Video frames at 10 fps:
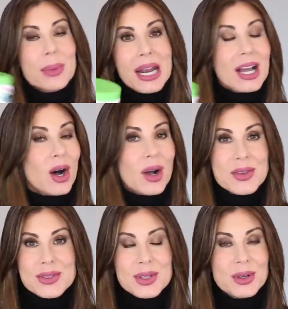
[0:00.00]
but I
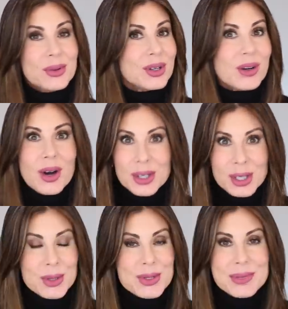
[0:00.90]
also
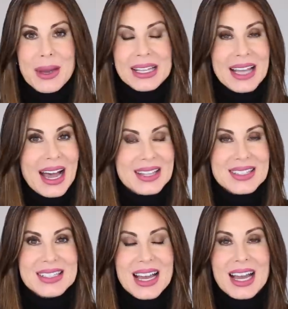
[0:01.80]
use my
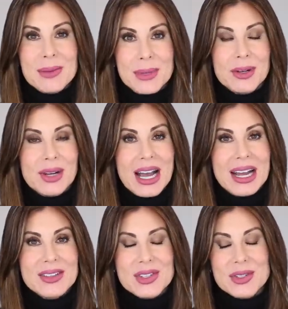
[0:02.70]
L'Occitane Milk
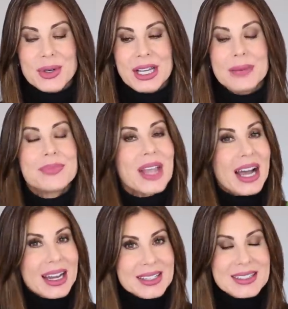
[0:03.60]
Concentrate.
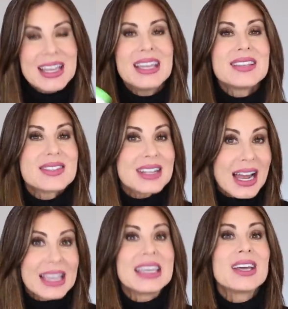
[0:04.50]
On days that
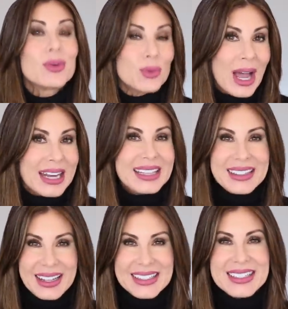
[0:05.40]
I get ready,
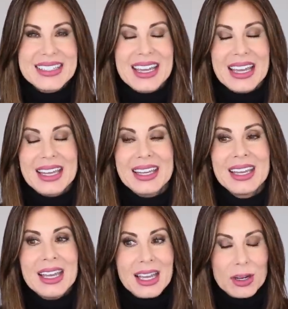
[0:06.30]
like today,
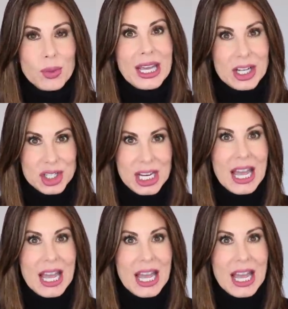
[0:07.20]
and we actually